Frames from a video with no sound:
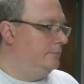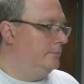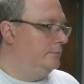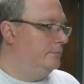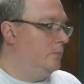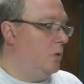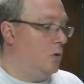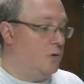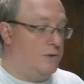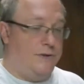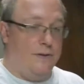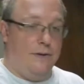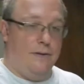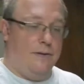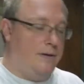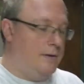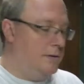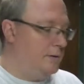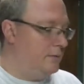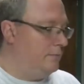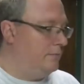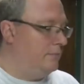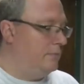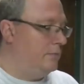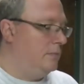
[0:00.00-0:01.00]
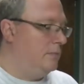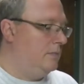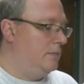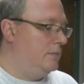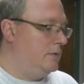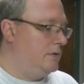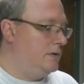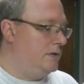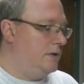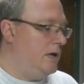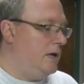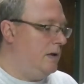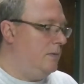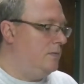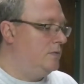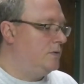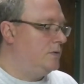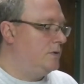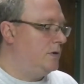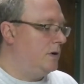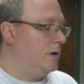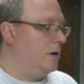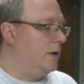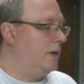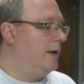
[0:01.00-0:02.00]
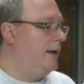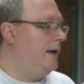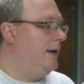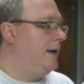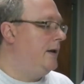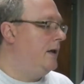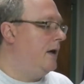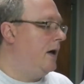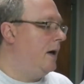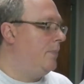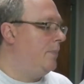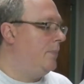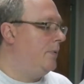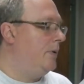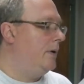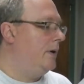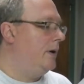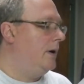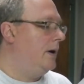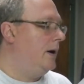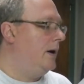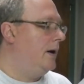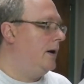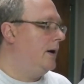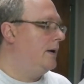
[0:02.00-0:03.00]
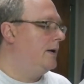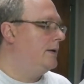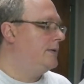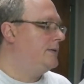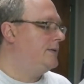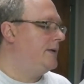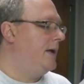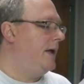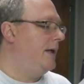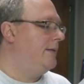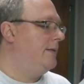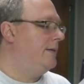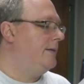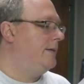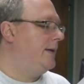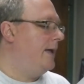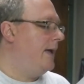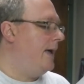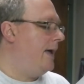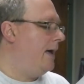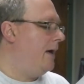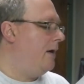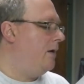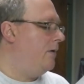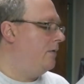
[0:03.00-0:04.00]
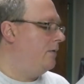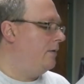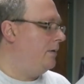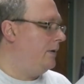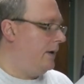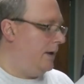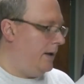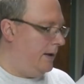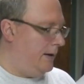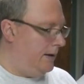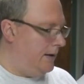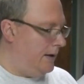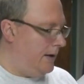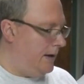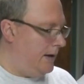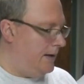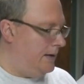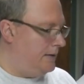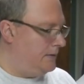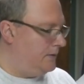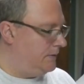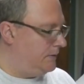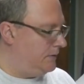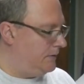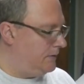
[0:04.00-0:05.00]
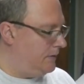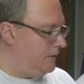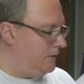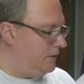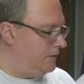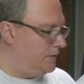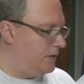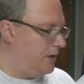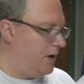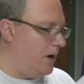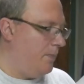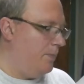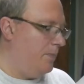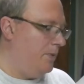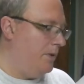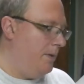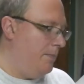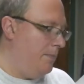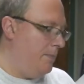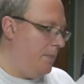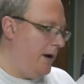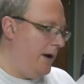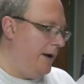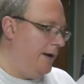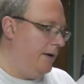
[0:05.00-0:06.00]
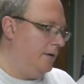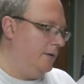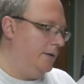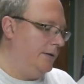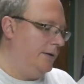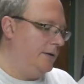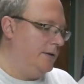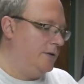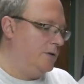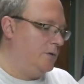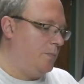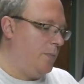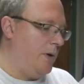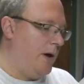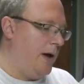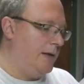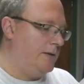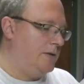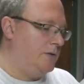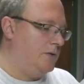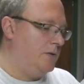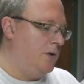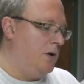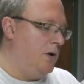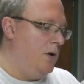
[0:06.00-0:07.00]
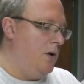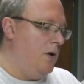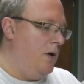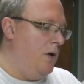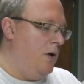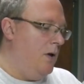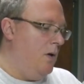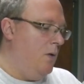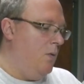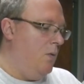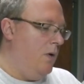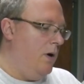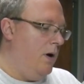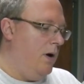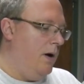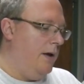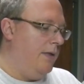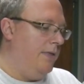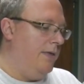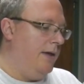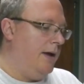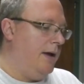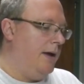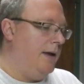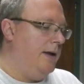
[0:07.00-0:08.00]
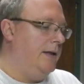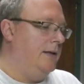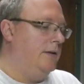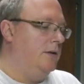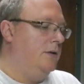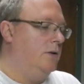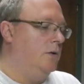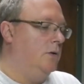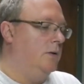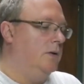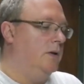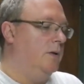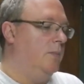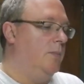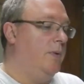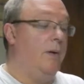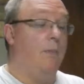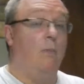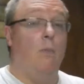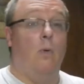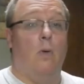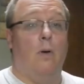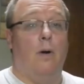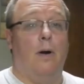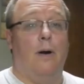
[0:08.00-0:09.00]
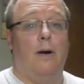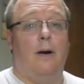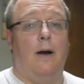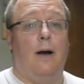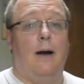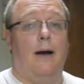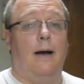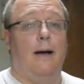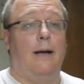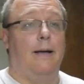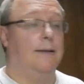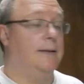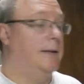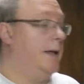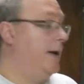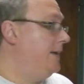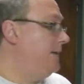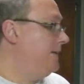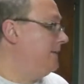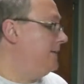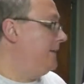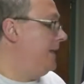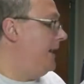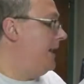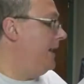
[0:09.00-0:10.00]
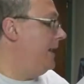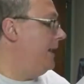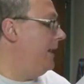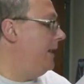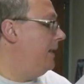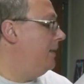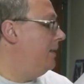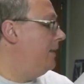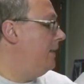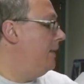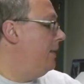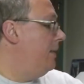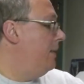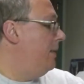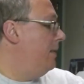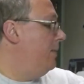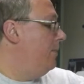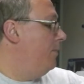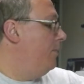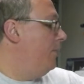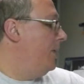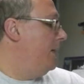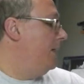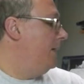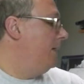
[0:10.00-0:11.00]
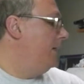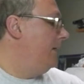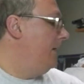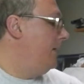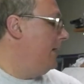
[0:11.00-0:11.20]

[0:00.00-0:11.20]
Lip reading: Most of the seams are cleaned up, sanded down, and nice. There's a couple of minor little spots where I think I need to do a little bit more light sanding. But